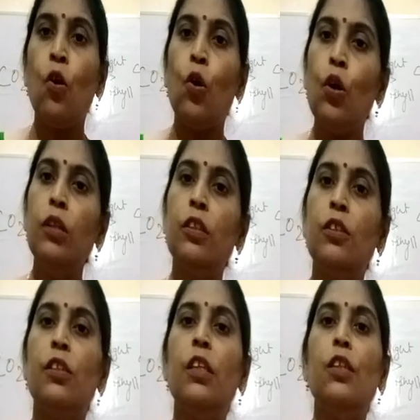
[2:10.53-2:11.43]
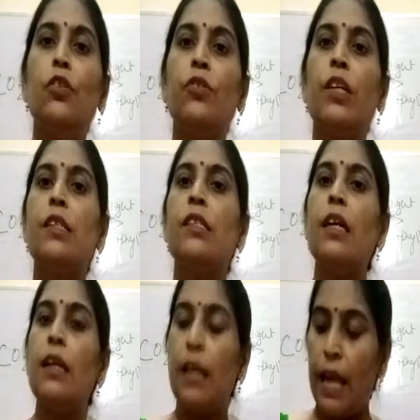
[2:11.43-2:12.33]
all the three nutrients
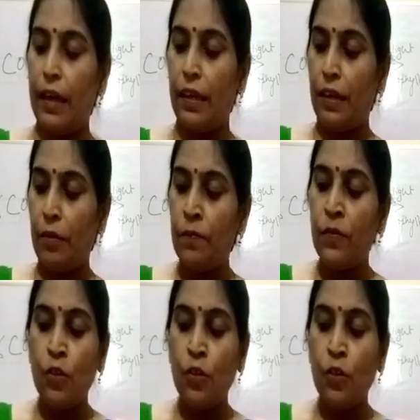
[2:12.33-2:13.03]
are lacking.